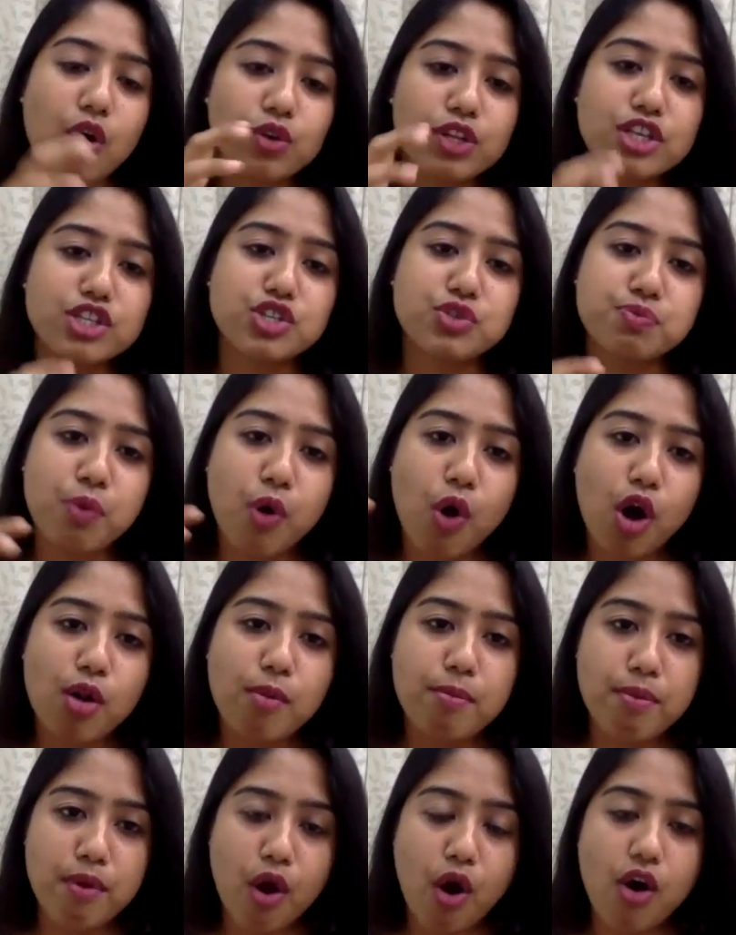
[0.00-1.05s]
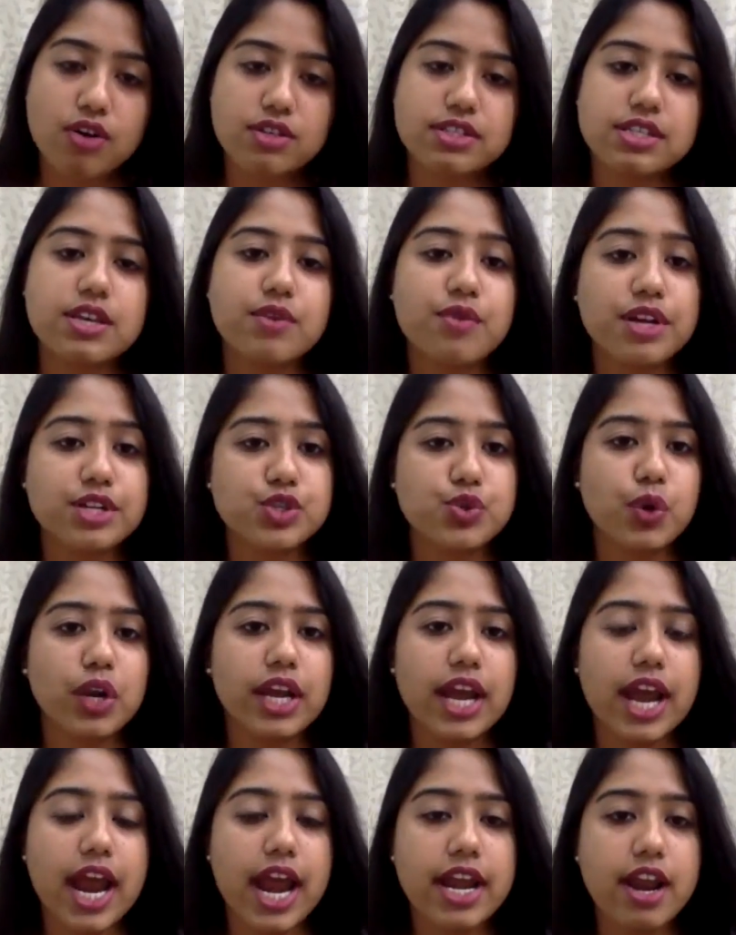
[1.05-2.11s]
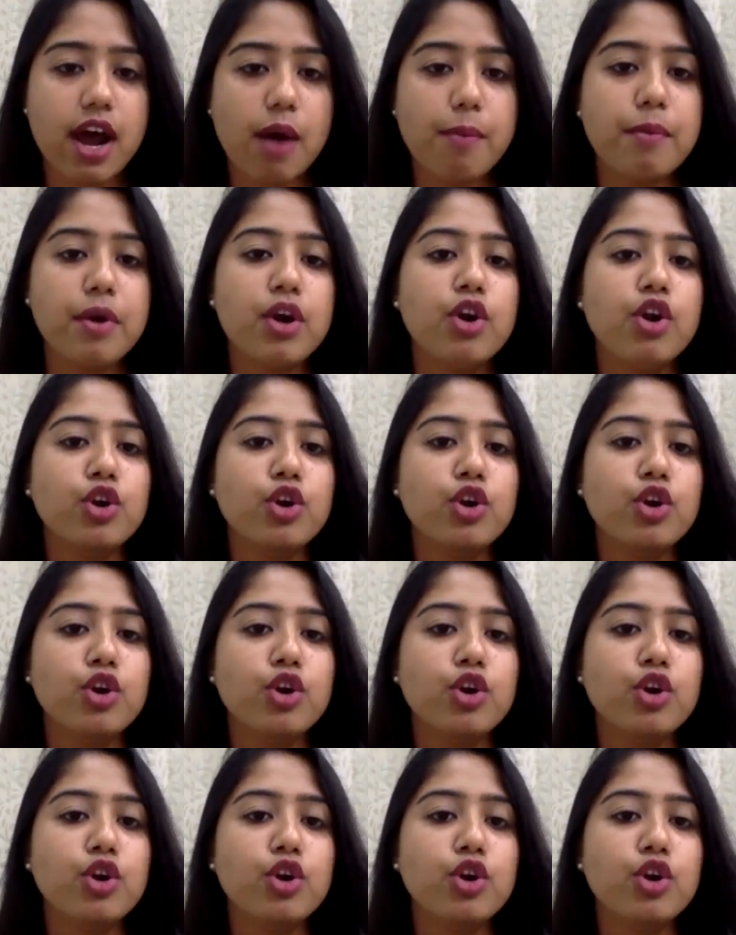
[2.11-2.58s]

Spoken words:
these small blocks eventually end up